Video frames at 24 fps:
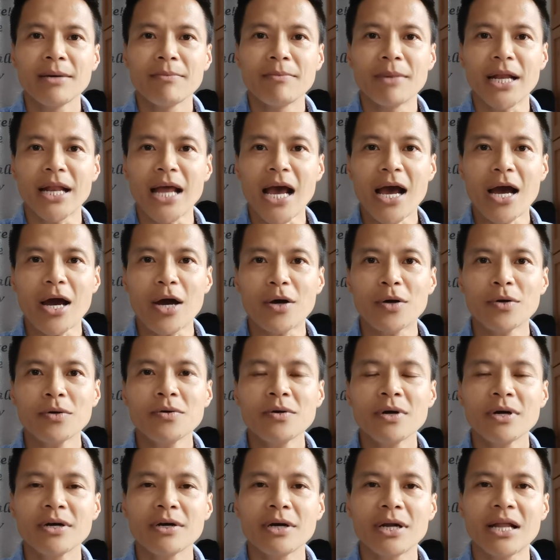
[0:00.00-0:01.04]
But
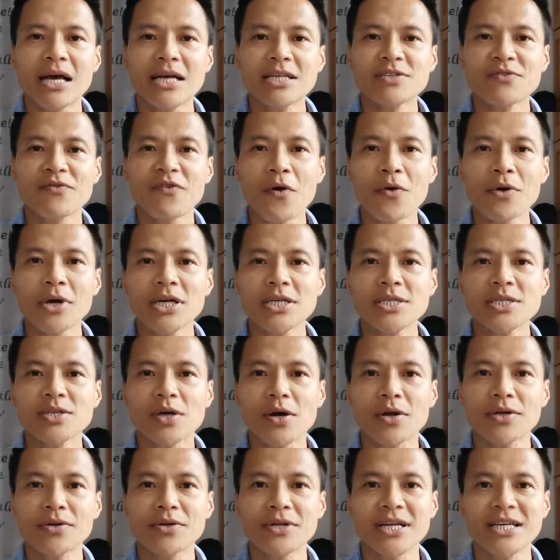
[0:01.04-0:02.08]
now let's focus
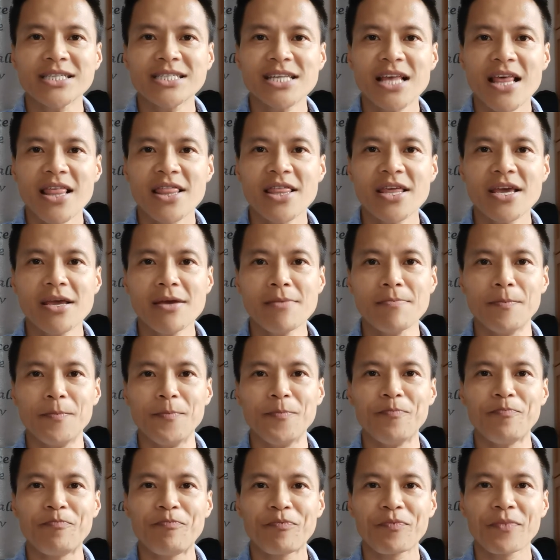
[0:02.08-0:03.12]
on today's
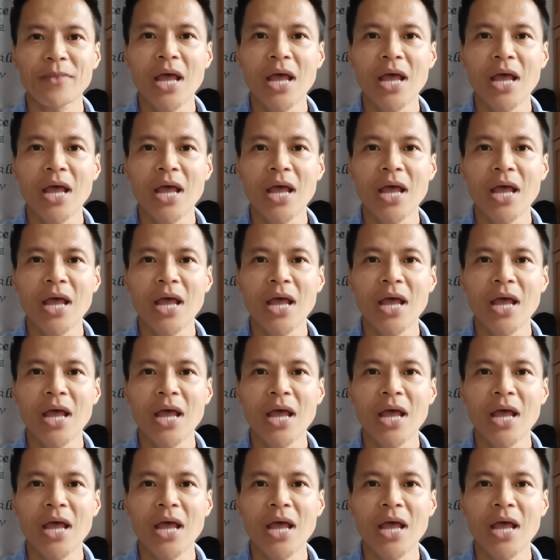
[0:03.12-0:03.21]
theme,